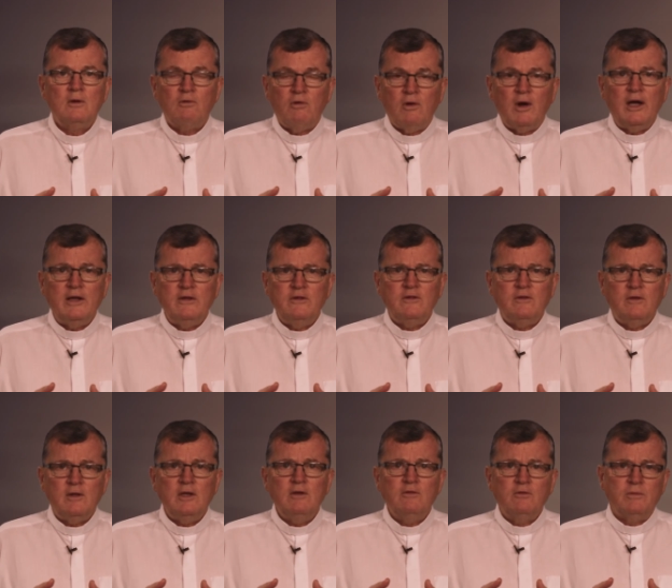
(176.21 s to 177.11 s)

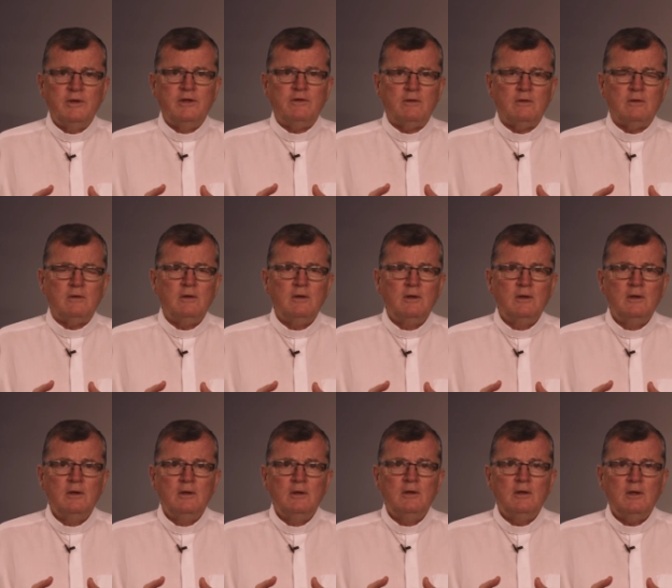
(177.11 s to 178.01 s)
Christ is risen.
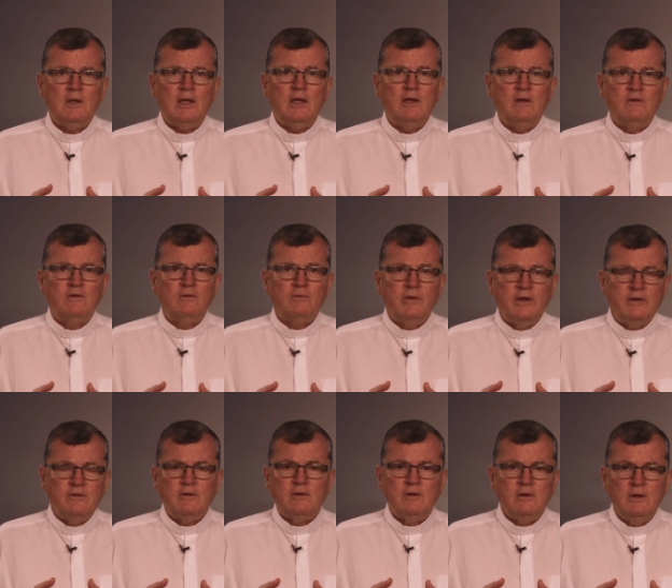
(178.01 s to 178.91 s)
He is
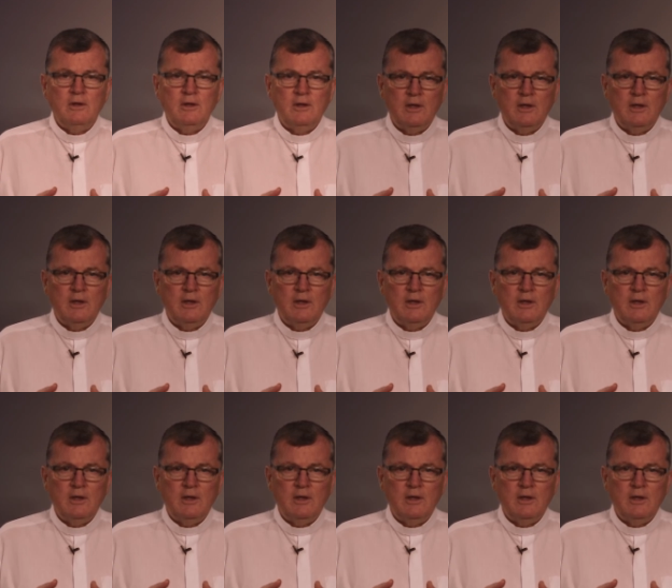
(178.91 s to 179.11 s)
risen